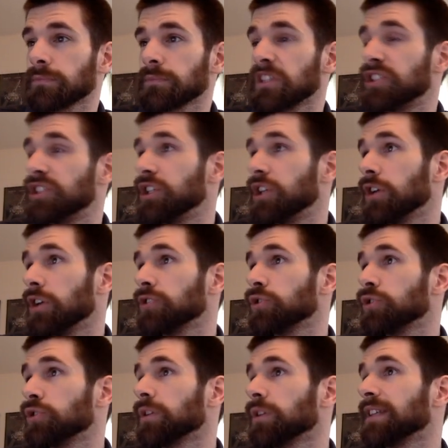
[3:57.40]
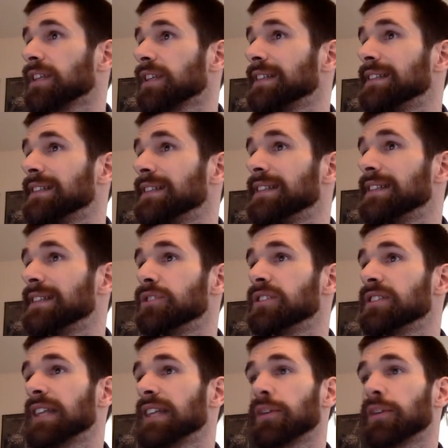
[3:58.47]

She also works on the team. She's on their